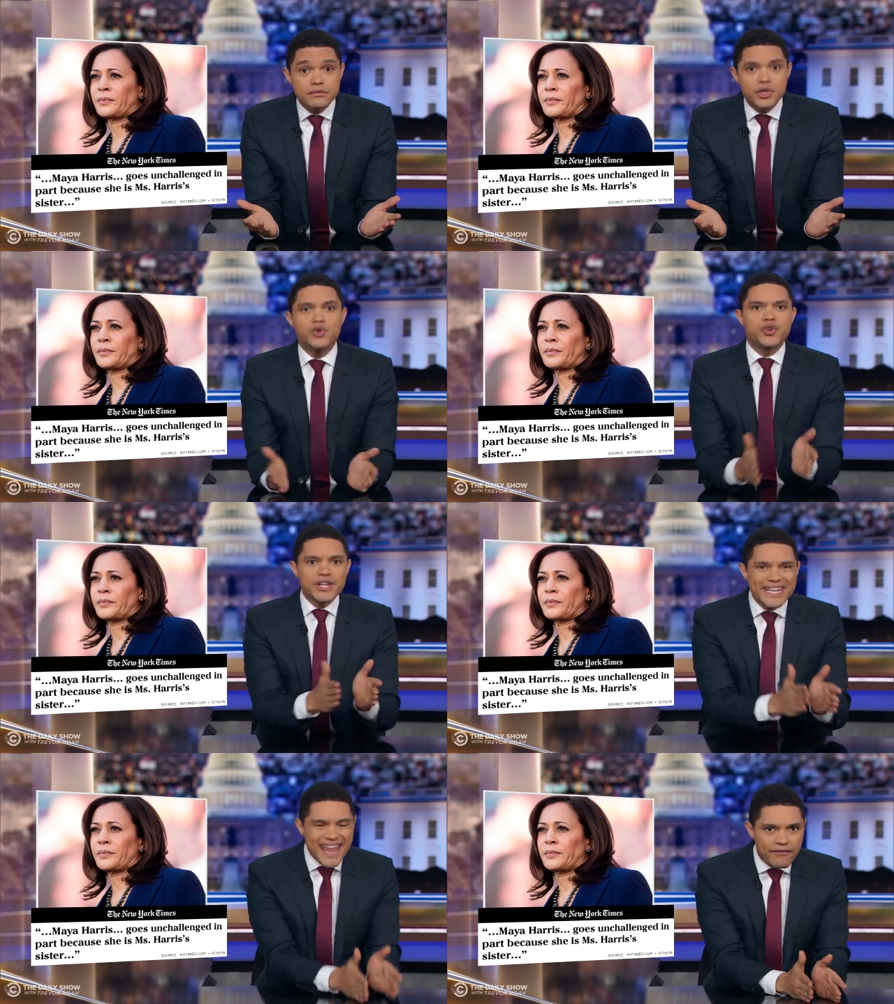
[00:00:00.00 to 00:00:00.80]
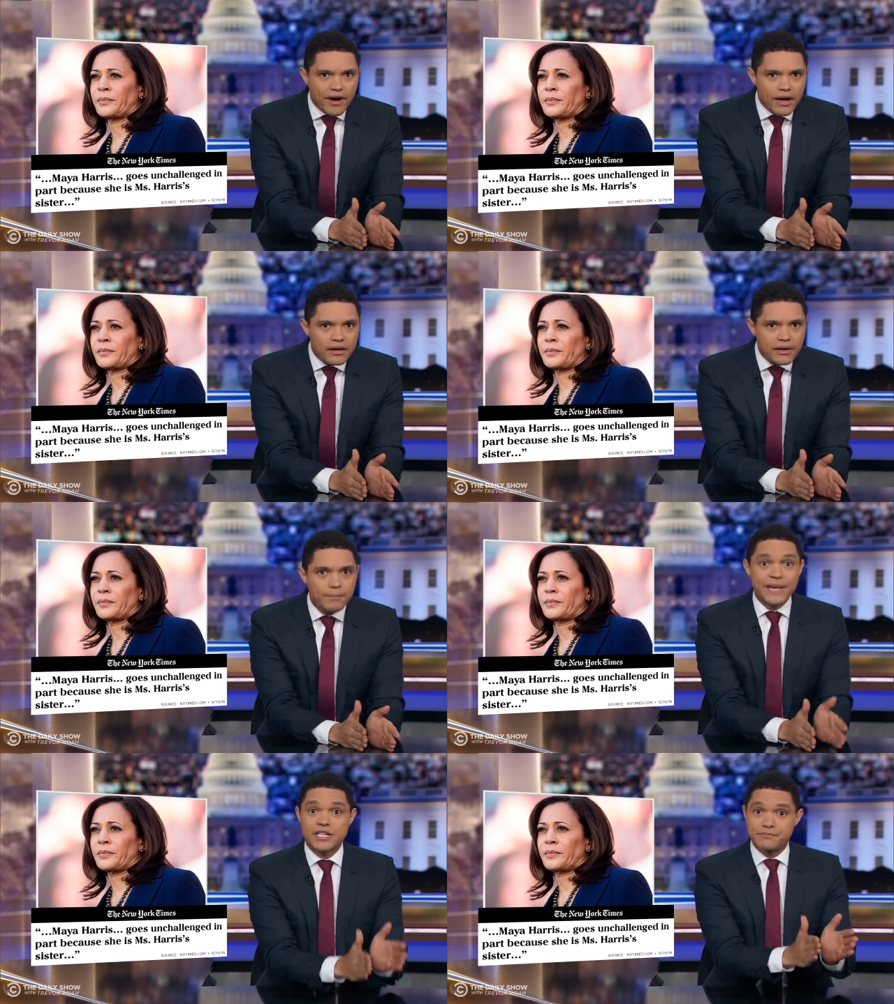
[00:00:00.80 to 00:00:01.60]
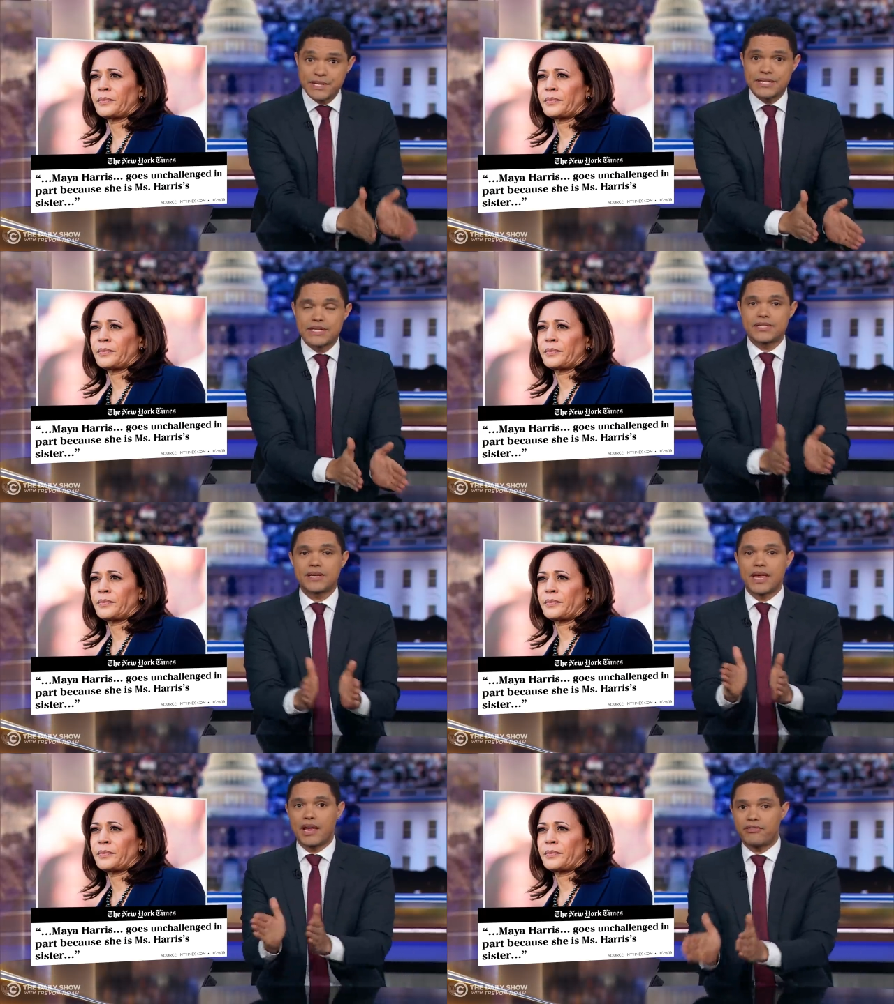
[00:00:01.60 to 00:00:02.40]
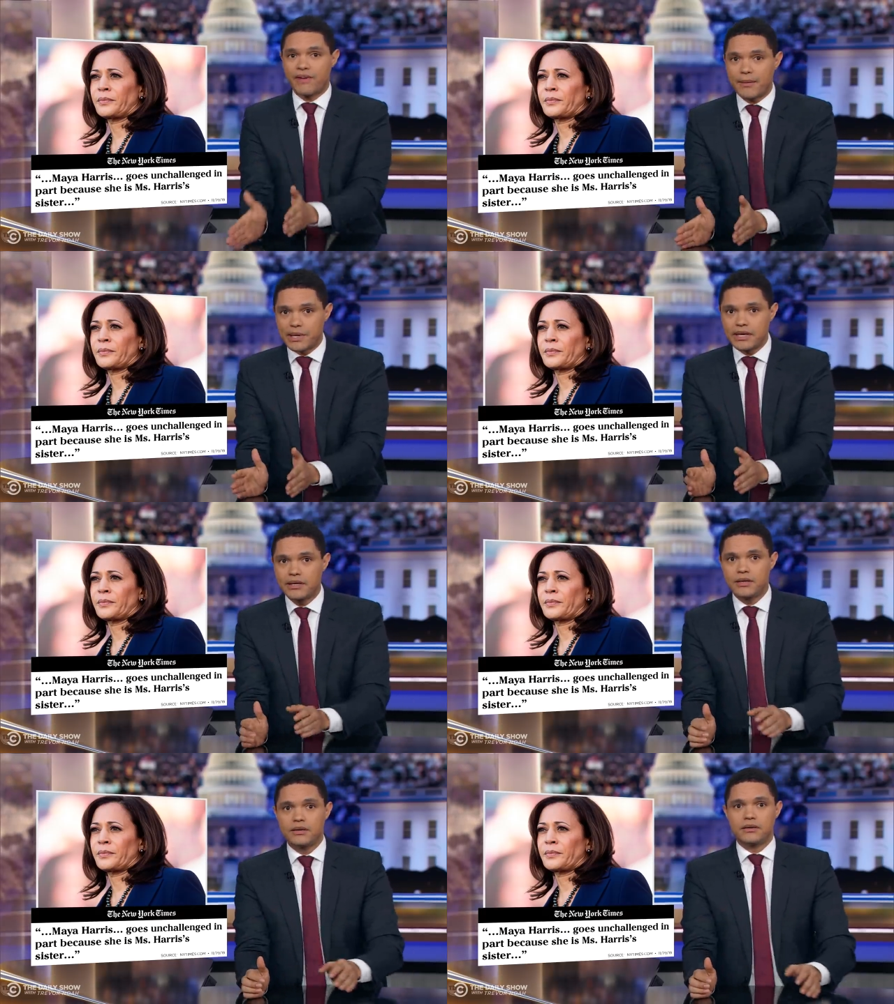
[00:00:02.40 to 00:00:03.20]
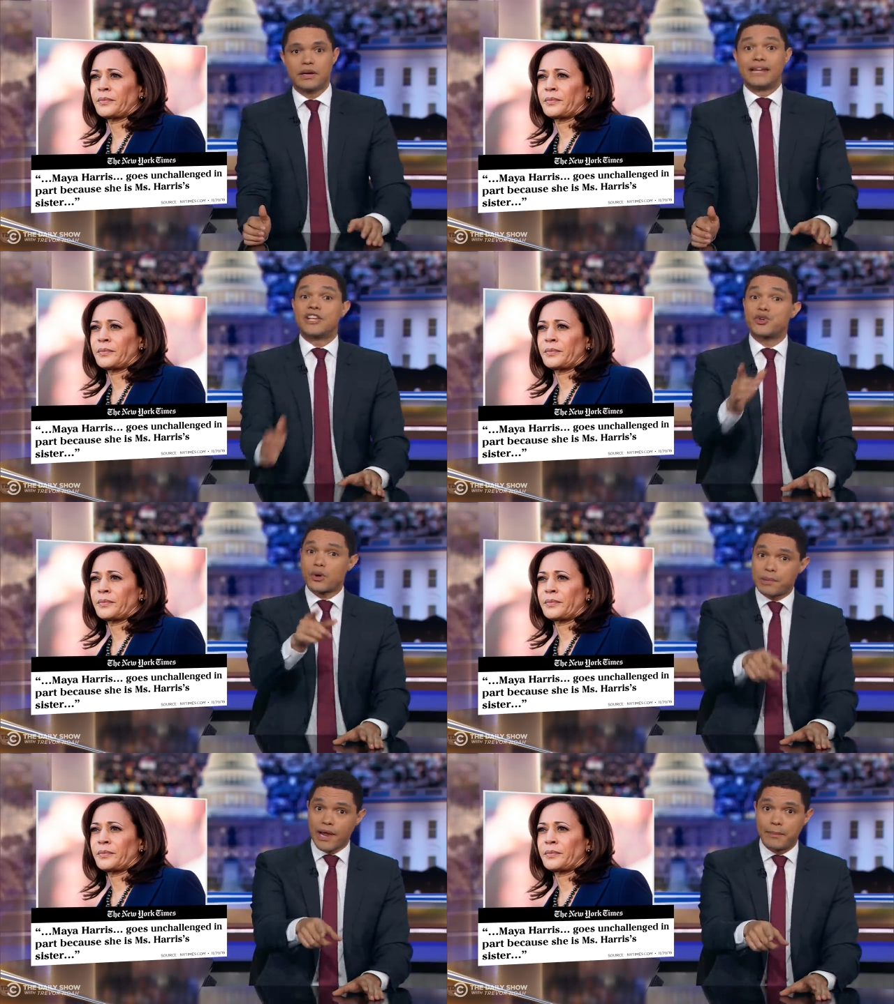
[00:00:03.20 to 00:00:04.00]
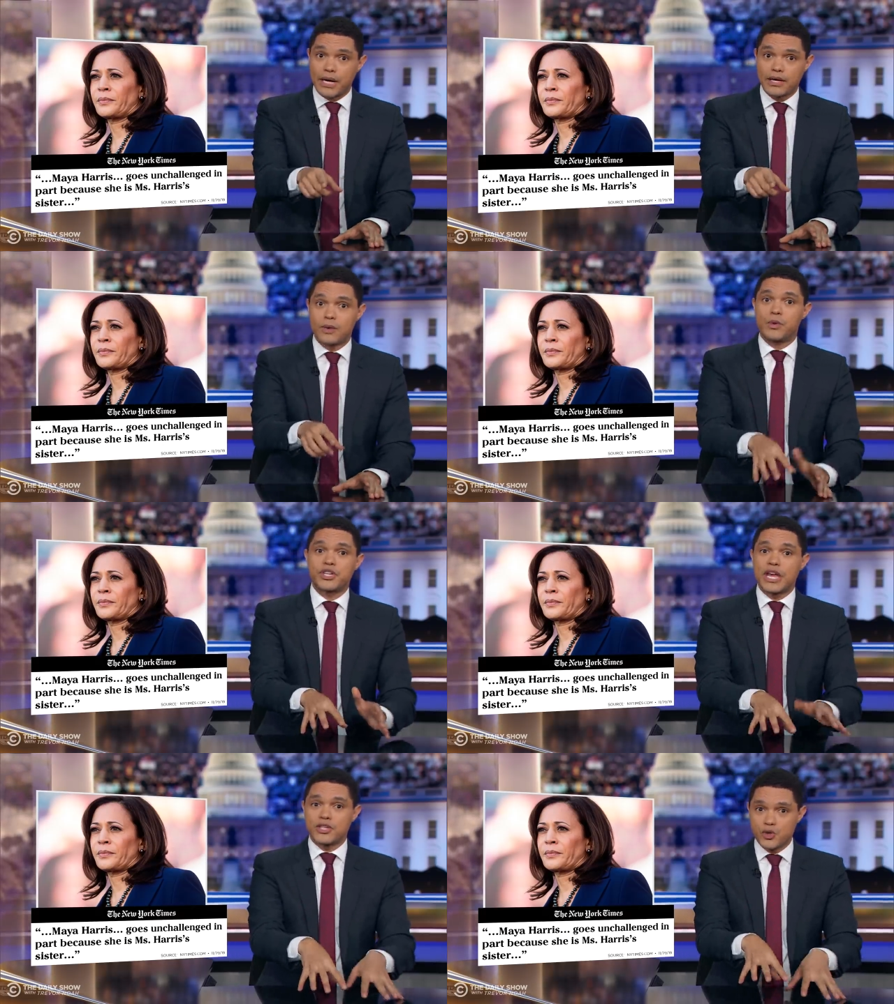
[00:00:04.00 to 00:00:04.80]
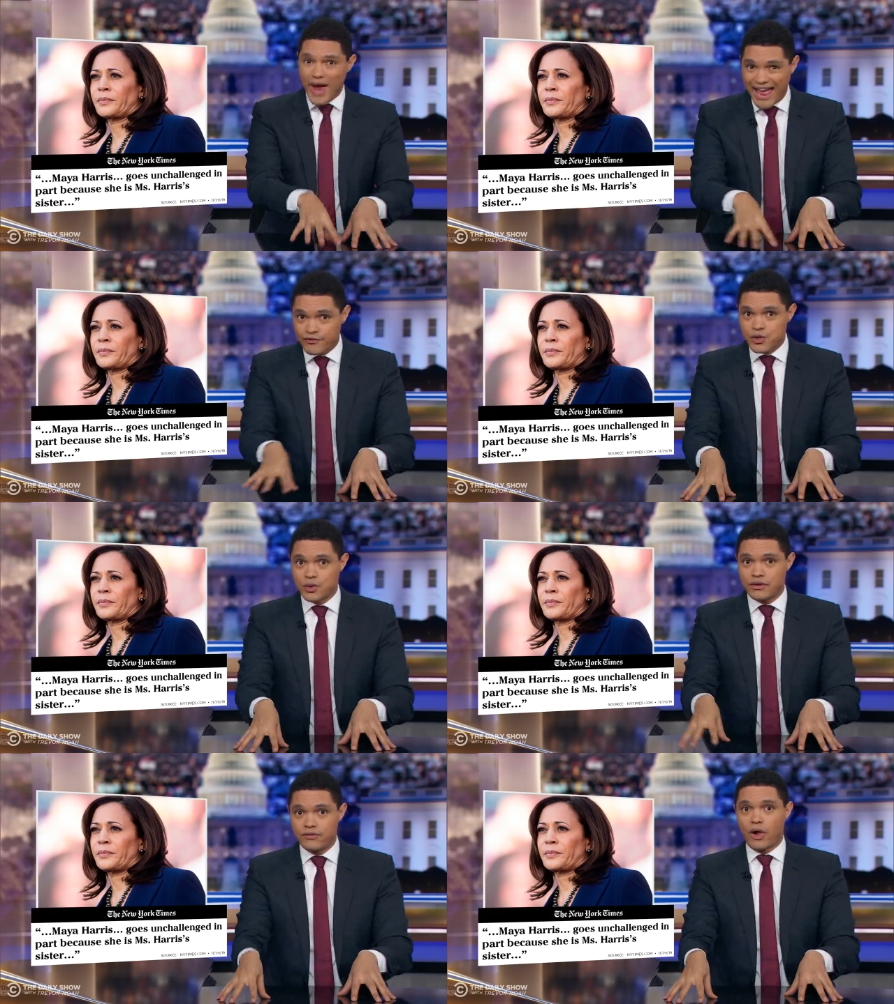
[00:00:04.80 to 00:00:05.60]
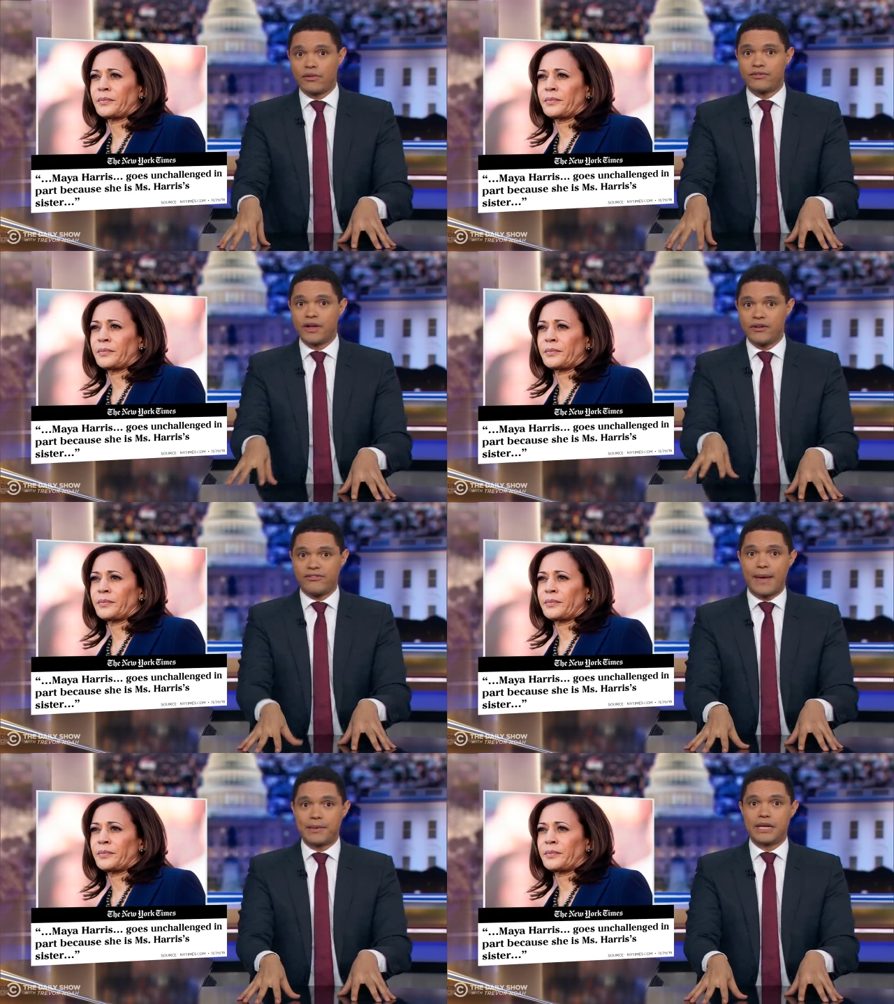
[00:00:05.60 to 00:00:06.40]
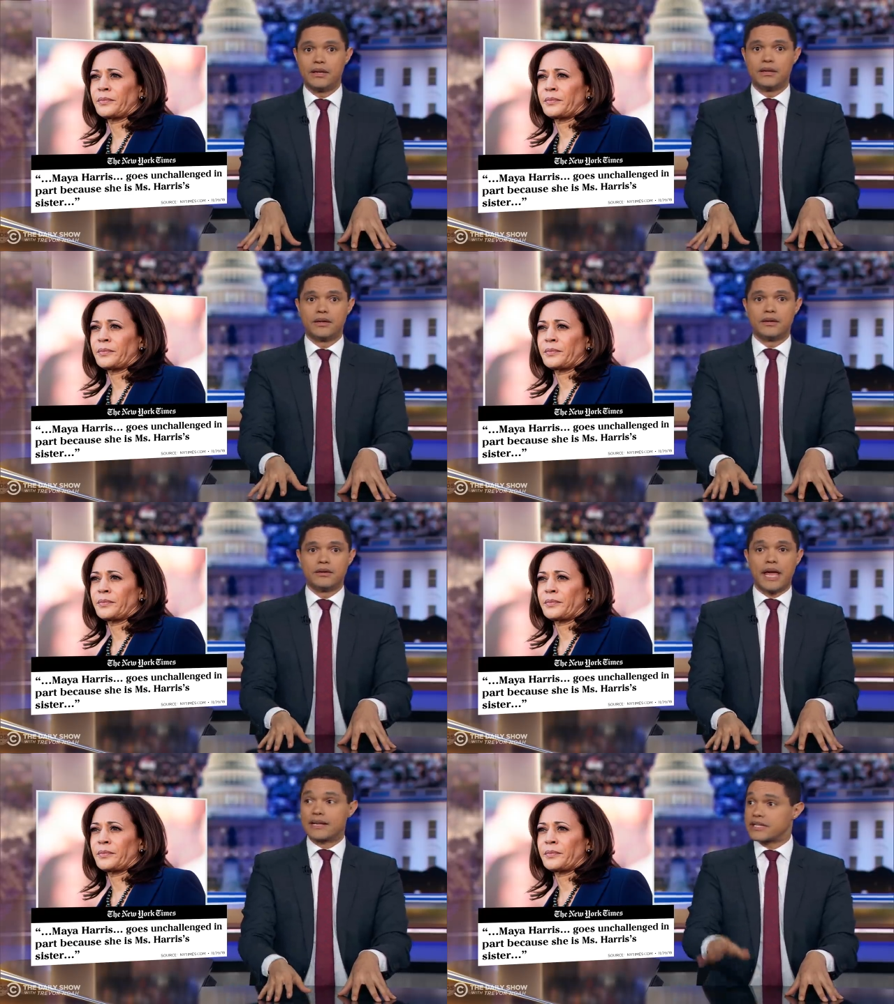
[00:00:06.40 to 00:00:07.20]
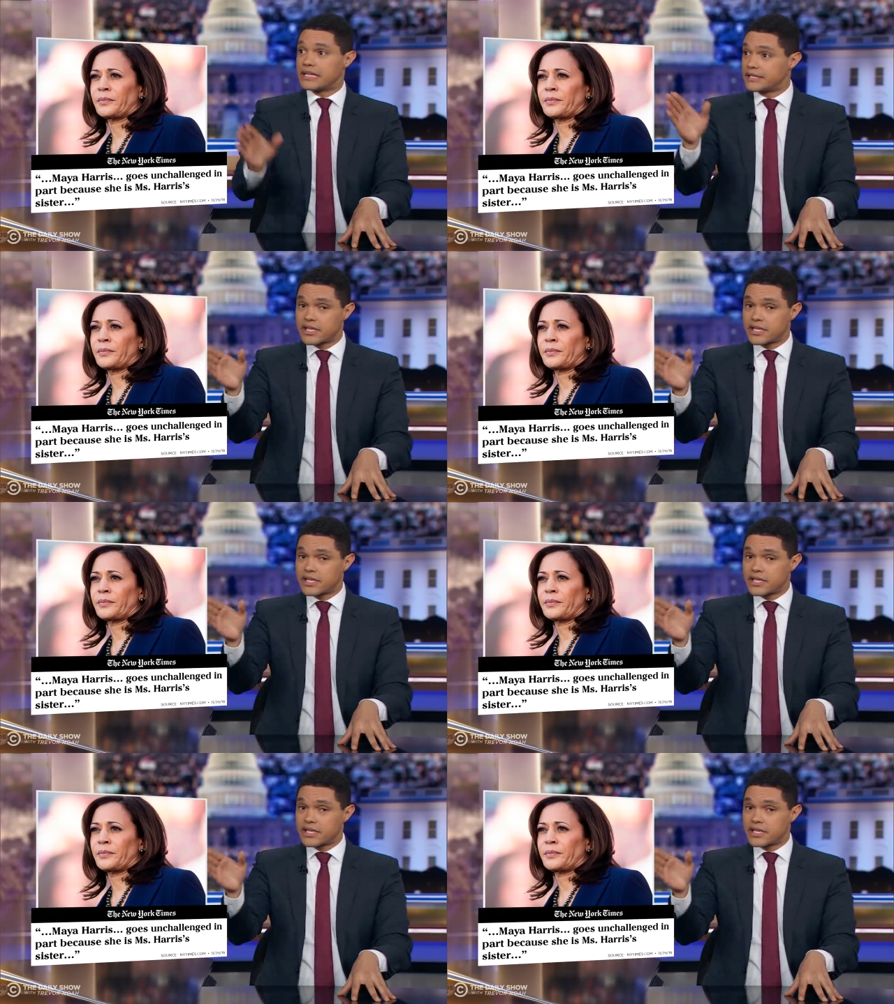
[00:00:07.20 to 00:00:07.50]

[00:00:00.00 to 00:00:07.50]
Speaker 1: You should never mix business and family, unless you're a plumber, in which case you have to involve family. Yeah, there's a little